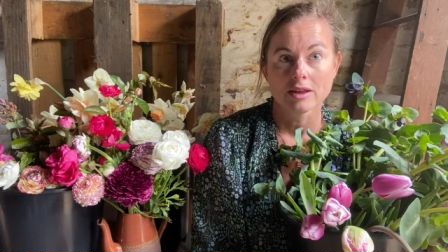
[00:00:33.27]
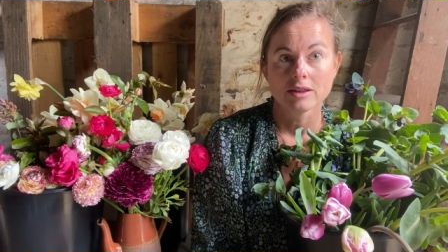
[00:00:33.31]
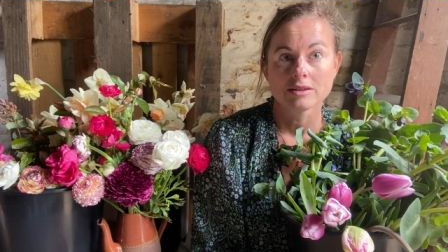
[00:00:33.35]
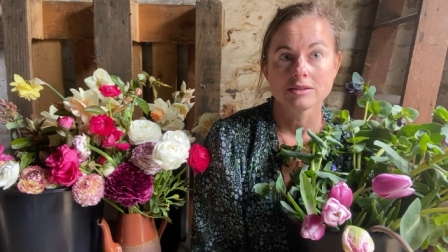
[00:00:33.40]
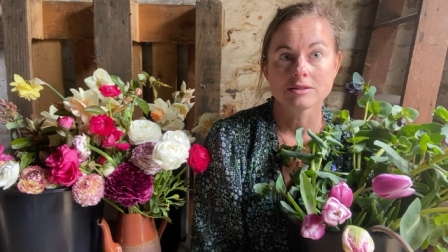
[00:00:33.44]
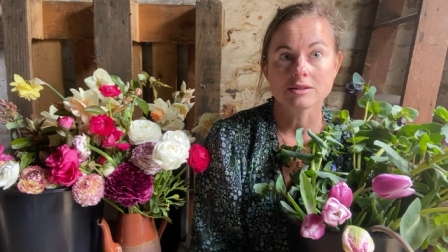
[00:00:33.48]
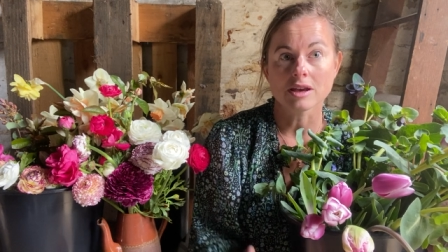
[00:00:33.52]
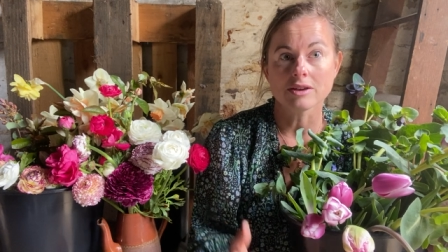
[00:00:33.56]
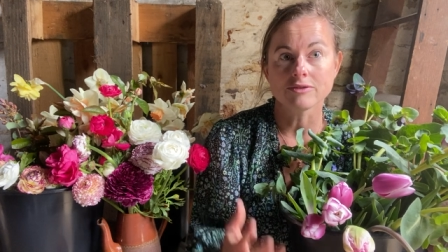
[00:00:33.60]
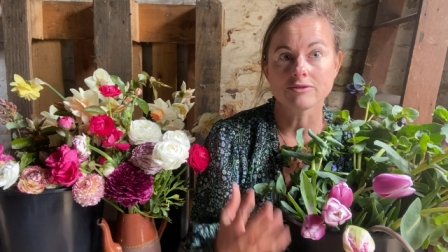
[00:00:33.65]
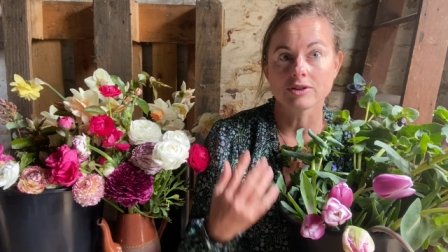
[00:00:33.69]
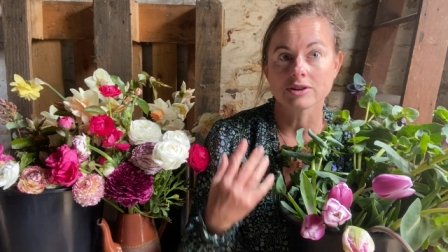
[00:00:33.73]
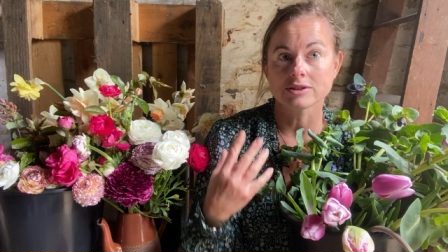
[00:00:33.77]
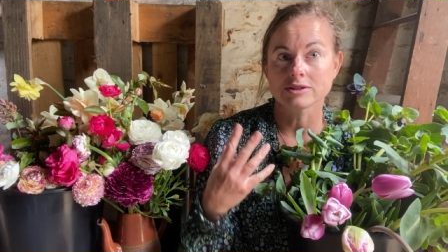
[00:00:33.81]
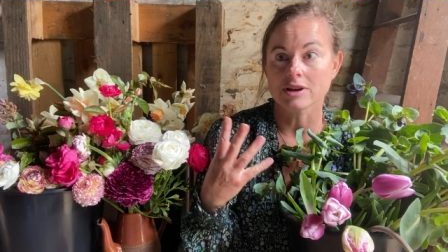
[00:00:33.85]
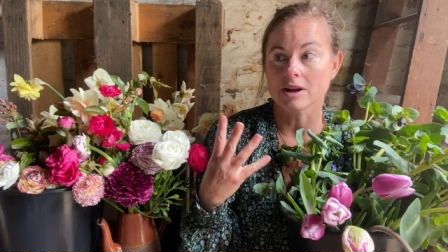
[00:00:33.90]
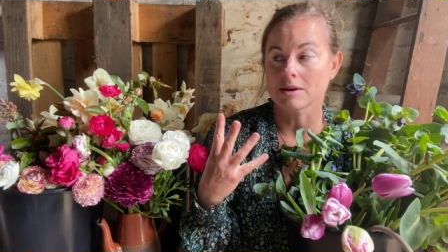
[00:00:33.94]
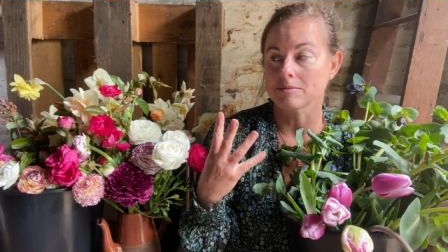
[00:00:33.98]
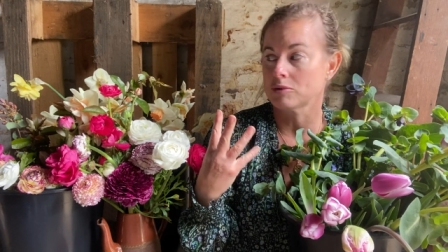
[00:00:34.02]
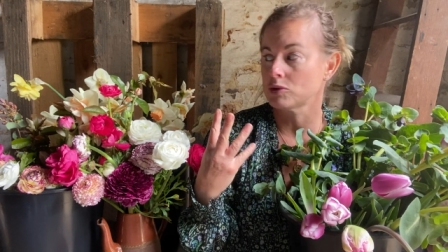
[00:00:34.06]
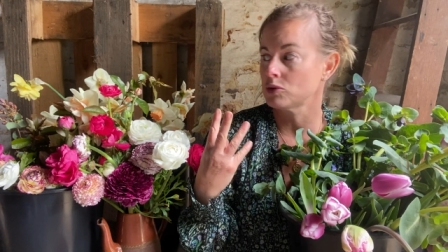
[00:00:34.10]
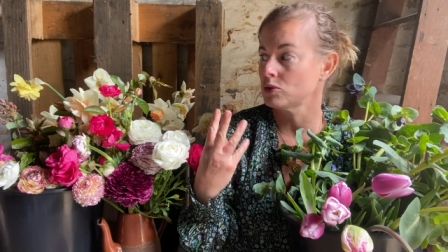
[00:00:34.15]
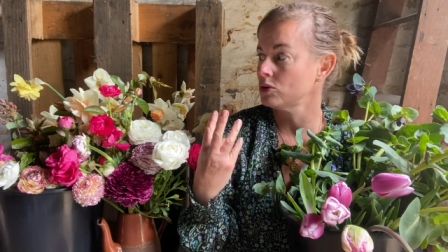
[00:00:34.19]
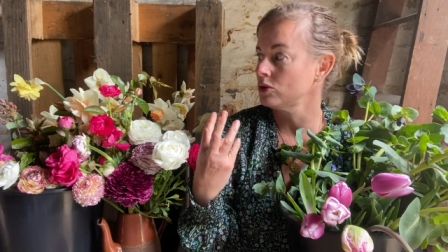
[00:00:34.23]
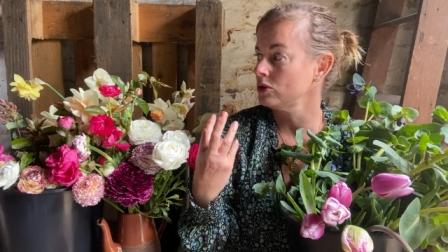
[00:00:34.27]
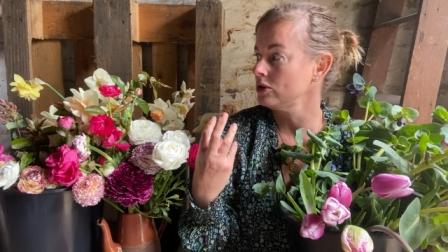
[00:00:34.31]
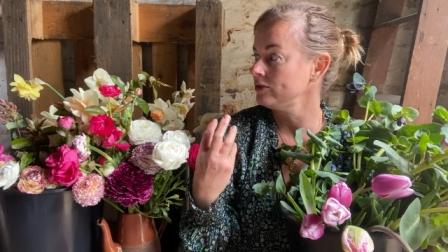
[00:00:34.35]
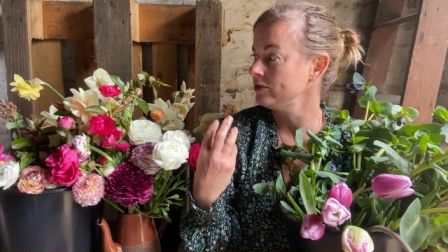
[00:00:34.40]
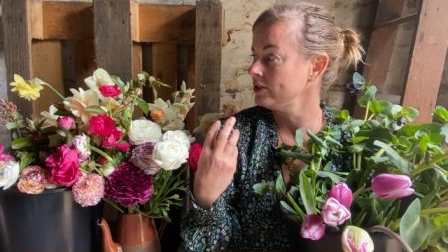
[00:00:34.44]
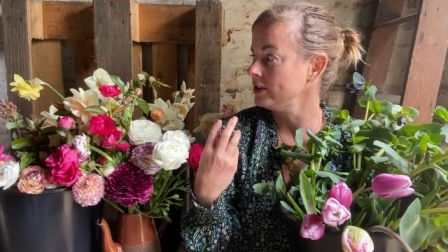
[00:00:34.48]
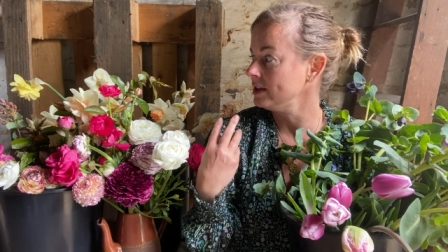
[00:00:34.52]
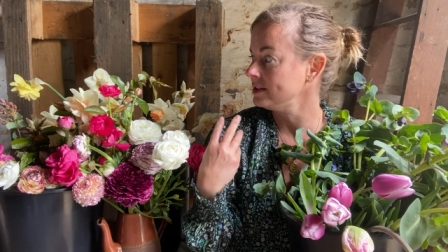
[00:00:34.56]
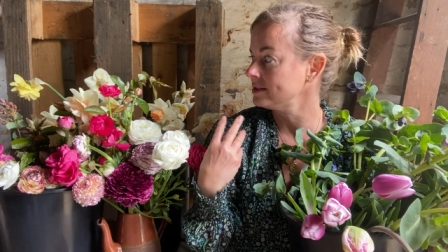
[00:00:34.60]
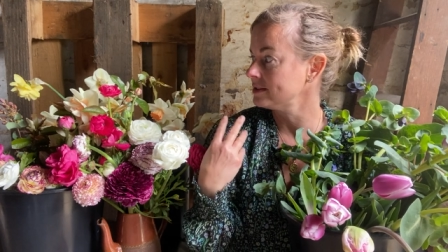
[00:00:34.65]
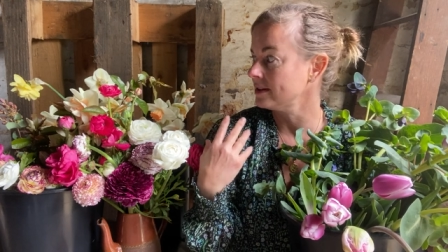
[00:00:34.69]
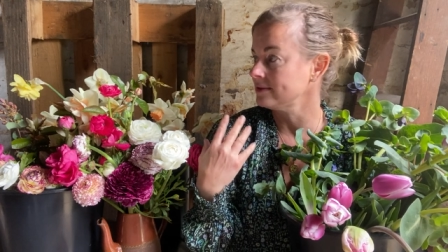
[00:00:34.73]
So for example, all of
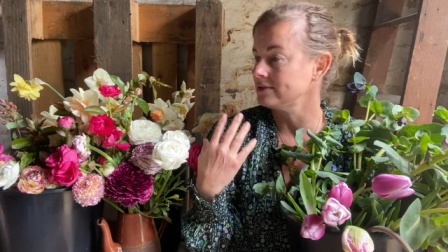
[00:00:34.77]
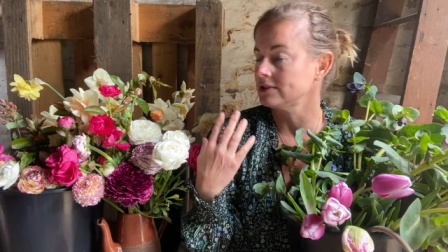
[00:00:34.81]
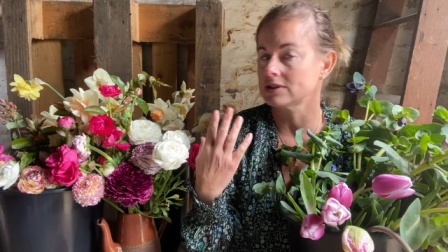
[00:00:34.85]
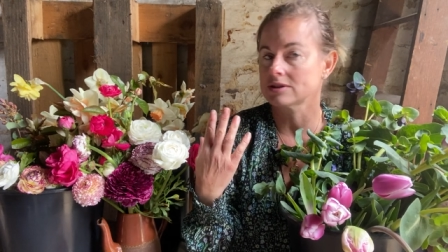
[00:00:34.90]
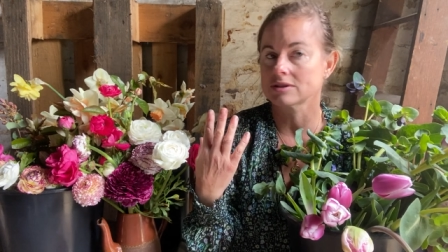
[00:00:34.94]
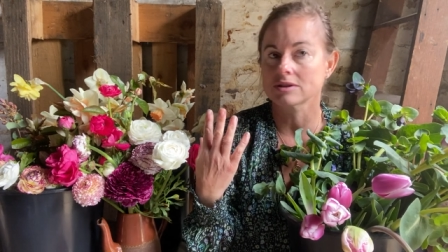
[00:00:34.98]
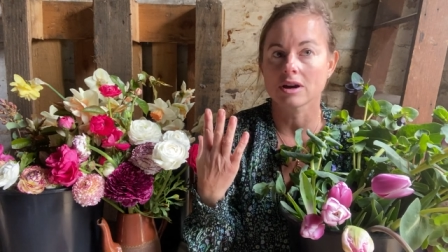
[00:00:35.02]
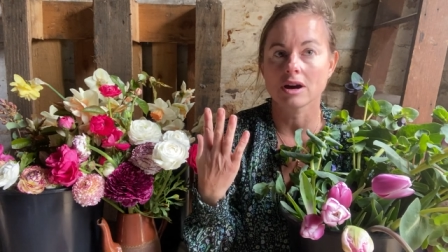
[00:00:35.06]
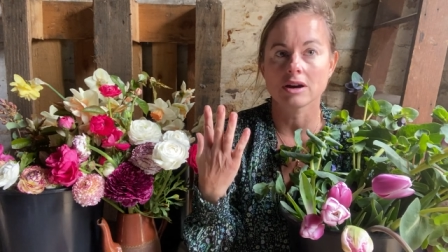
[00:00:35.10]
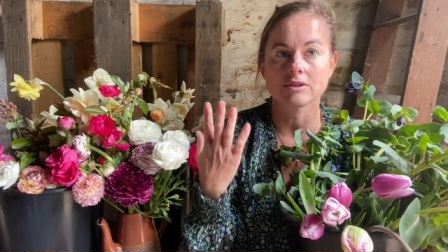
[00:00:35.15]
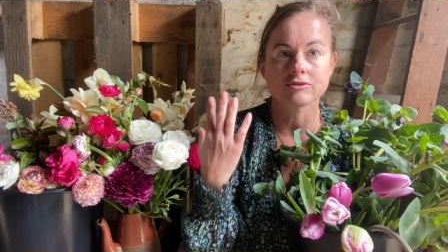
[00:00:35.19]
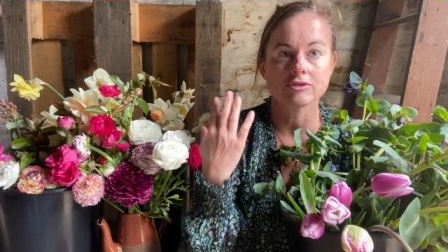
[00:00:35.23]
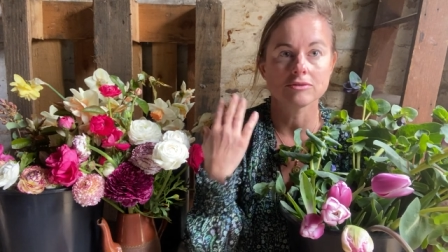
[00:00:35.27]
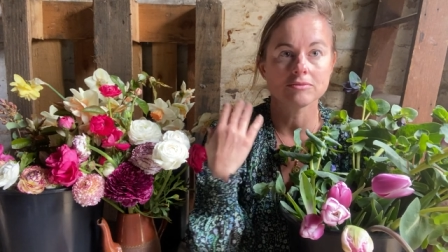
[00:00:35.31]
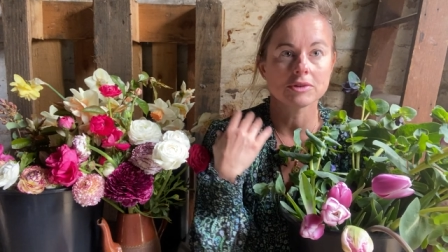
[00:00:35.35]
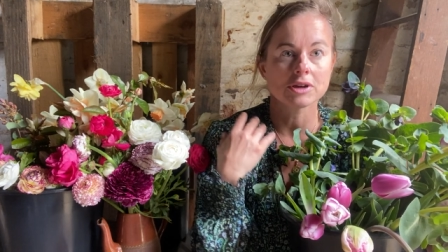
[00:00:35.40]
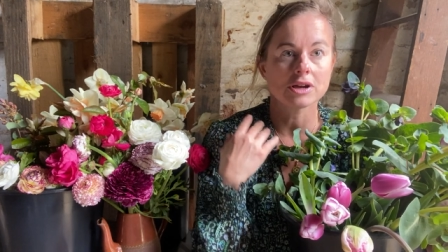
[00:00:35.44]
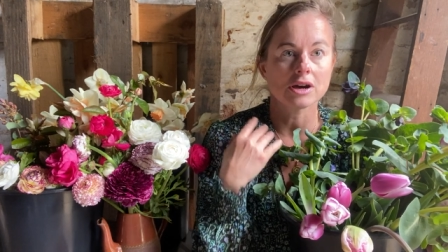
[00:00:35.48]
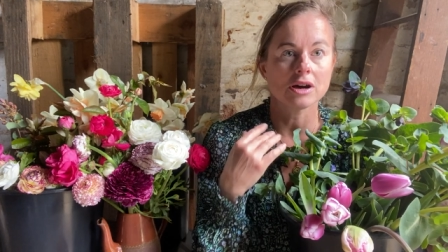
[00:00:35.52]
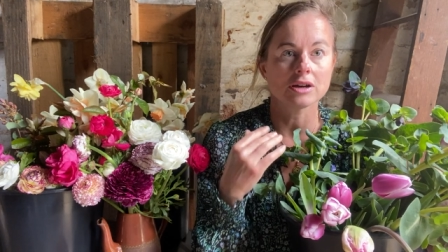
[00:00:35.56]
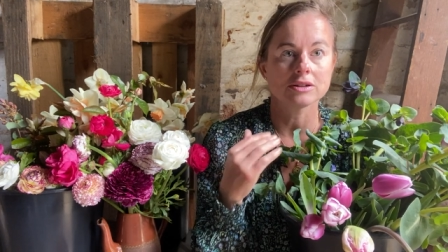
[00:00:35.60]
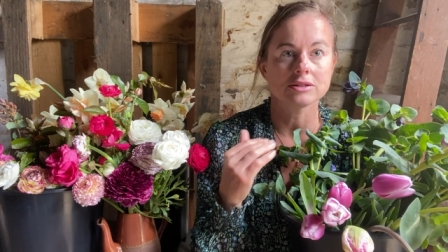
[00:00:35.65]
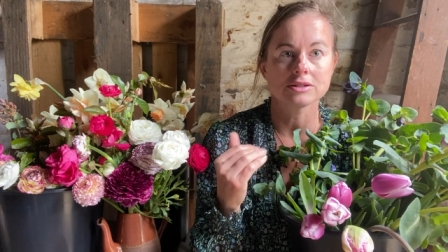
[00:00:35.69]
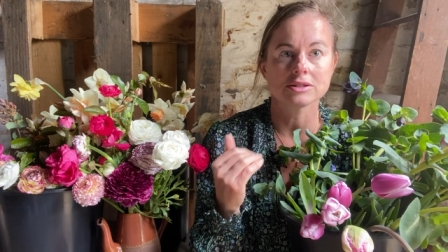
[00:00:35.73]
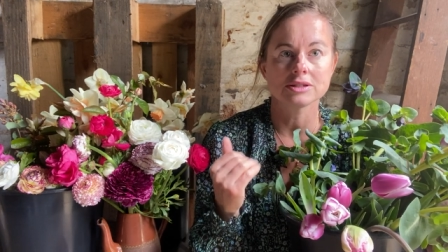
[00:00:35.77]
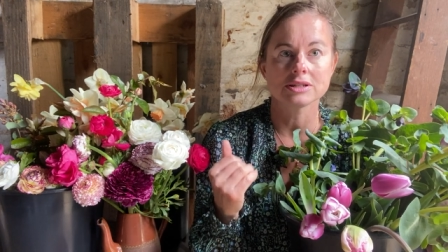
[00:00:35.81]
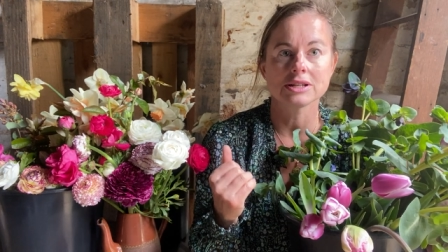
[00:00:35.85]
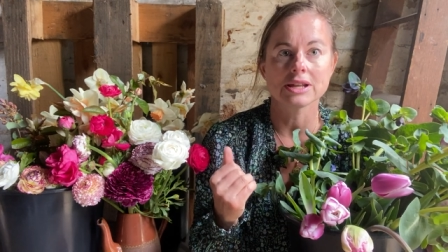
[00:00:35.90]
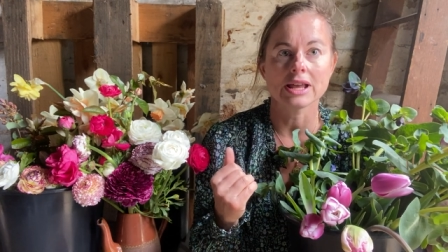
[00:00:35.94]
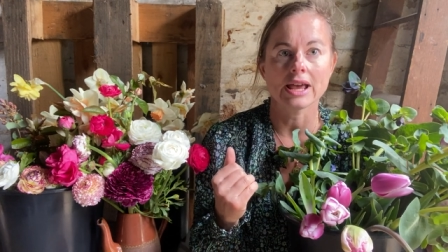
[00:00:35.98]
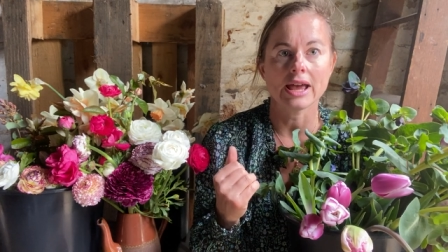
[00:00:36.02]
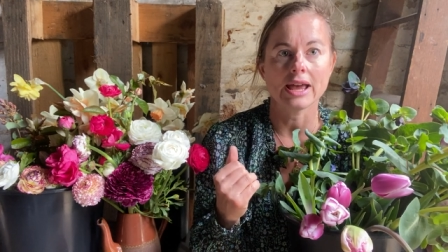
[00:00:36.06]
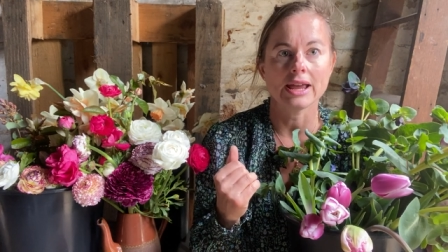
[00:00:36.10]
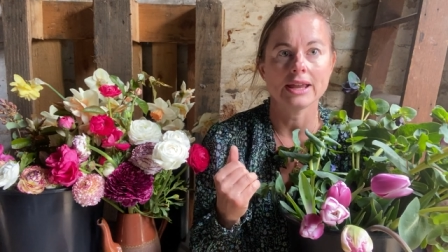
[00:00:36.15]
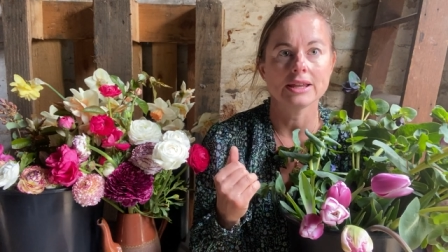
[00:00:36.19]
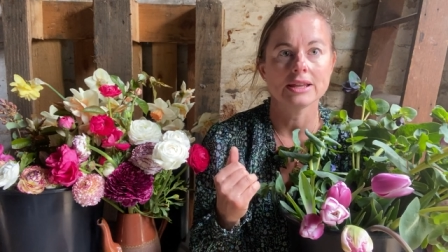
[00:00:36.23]
these I've just cut from the garden
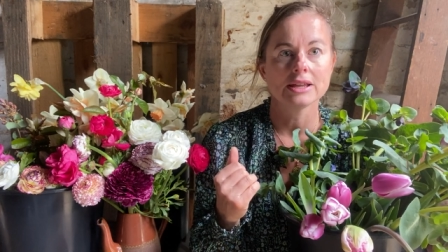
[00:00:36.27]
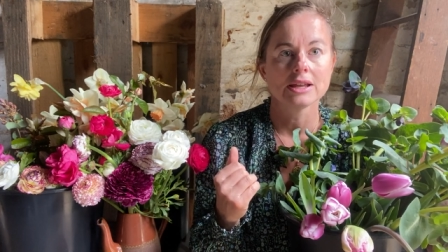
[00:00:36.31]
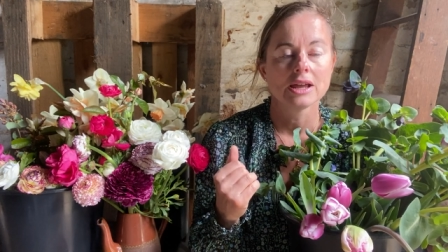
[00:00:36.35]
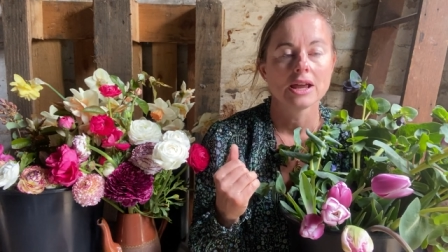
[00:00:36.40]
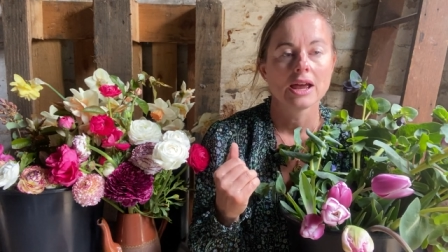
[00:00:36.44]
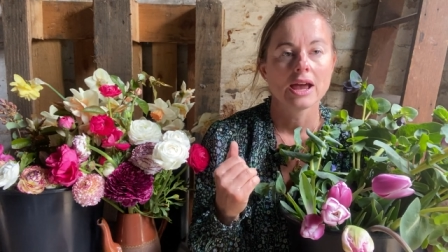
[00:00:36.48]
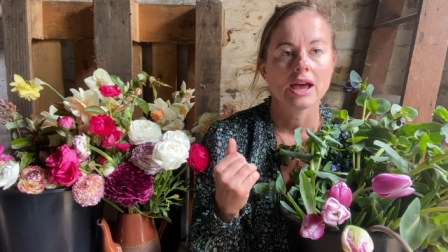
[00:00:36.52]
today,